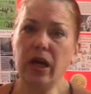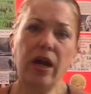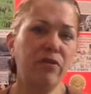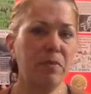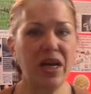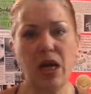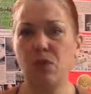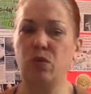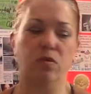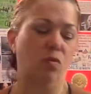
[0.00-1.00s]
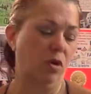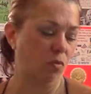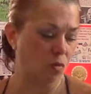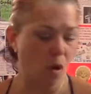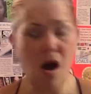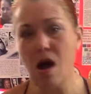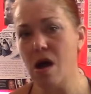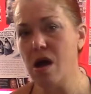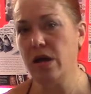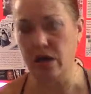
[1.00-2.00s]
Everybody
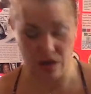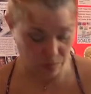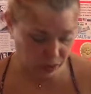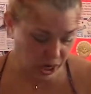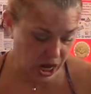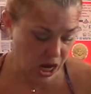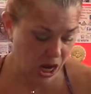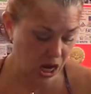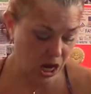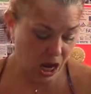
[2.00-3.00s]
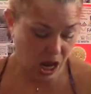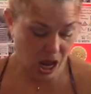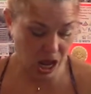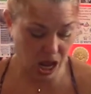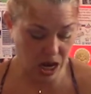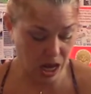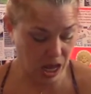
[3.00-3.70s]
whine and complain and